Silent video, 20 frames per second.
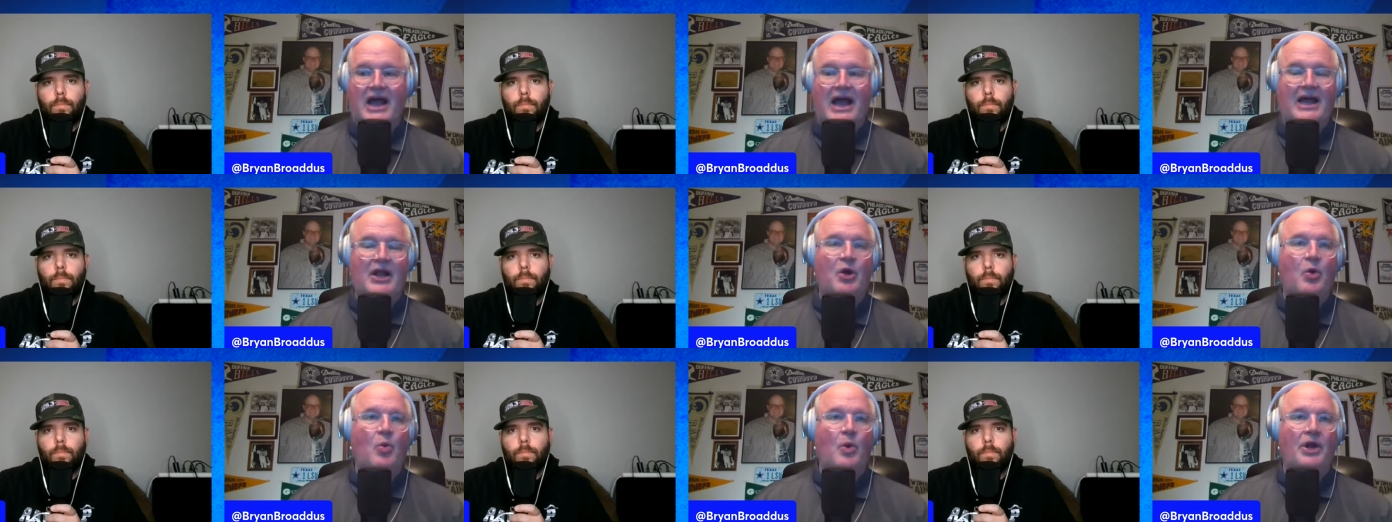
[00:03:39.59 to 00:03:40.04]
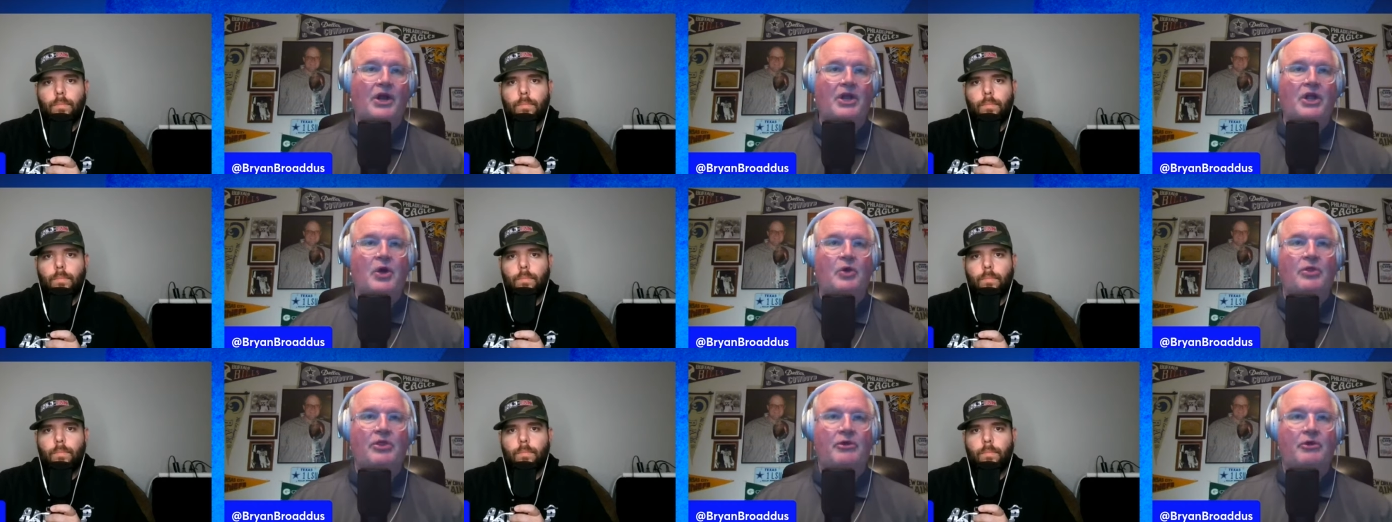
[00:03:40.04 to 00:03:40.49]
Speaker 1: I don't want to
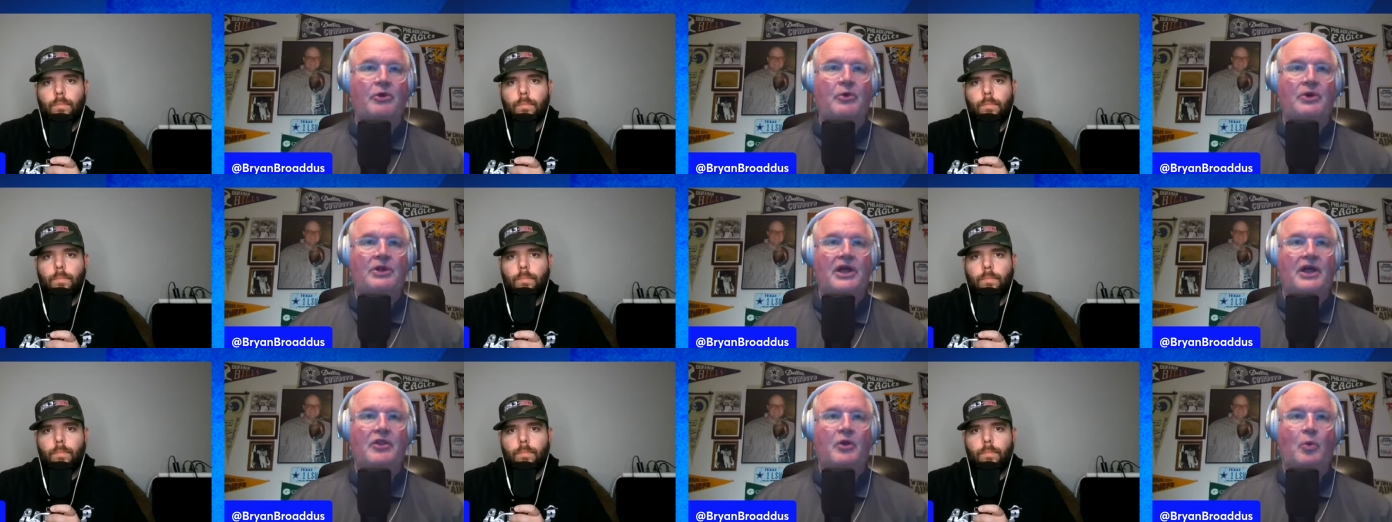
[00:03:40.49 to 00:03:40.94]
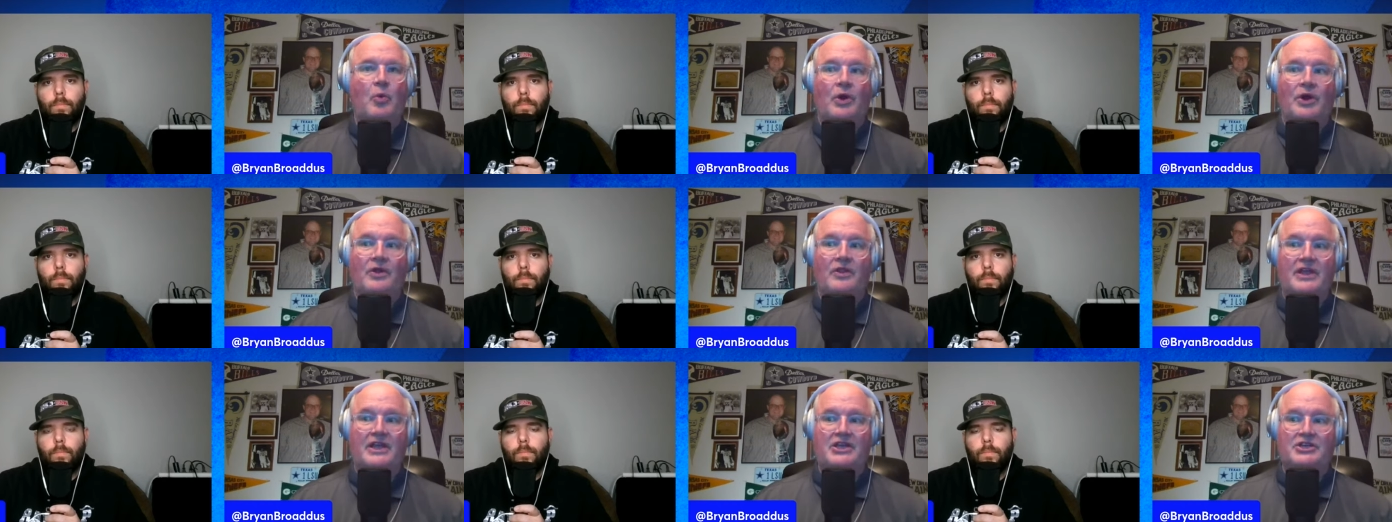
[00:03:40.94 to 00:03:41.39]
go through another one
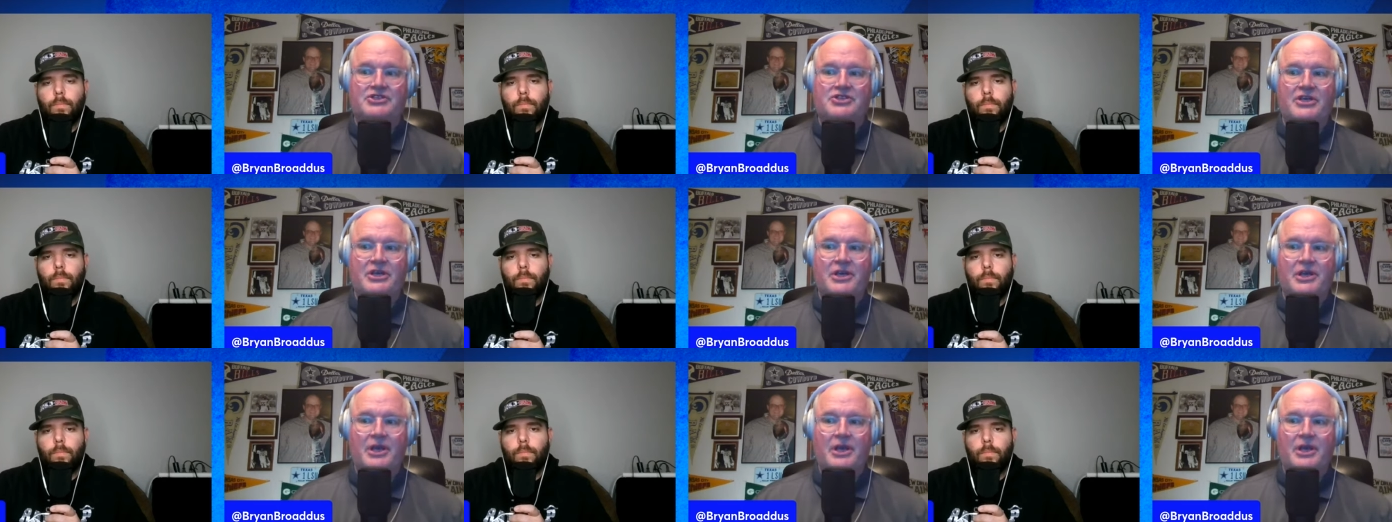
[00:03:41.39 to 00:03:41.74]
of these